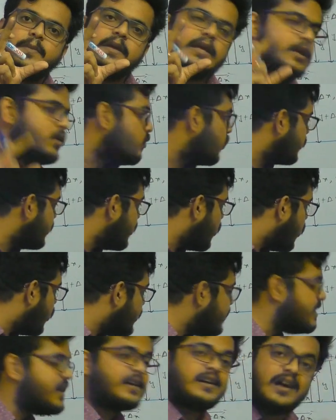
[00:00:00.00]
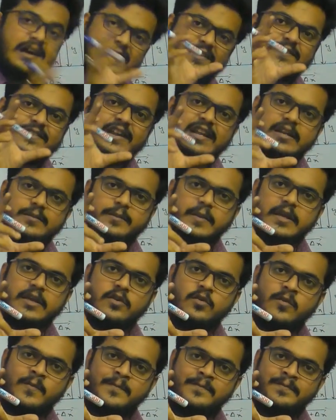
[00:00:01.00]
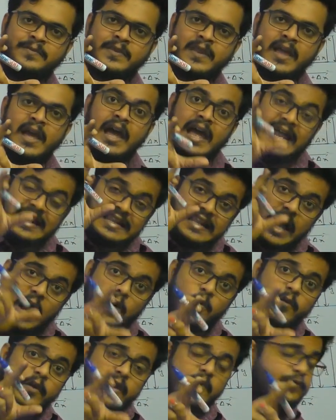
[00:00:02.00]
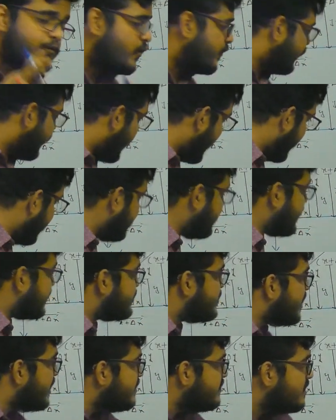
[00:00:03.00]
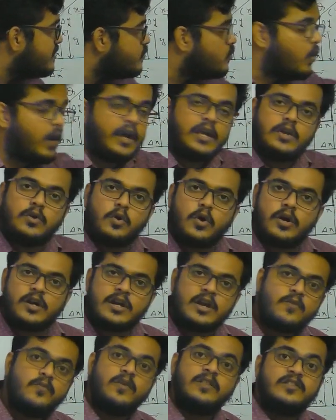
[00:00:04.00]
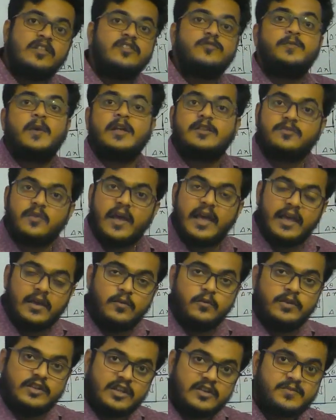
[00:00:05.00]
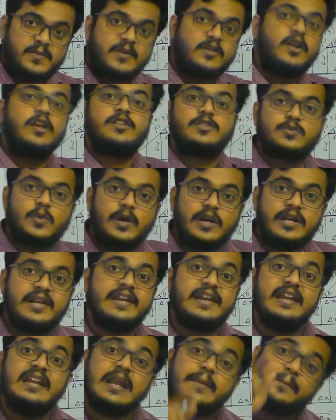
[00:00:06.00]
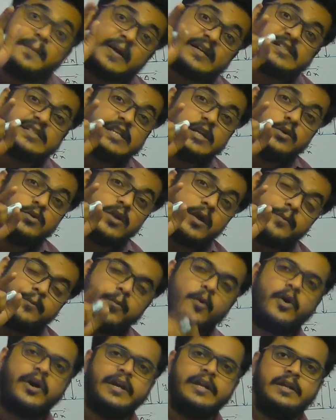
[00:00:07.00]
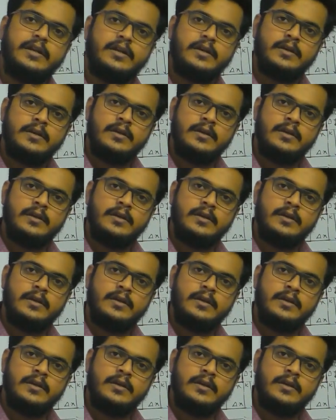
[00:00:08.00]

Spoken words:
PQ, or in a curved line PQ. Now we have to find the change in y coordinate with respect to x coordinate in a particular point.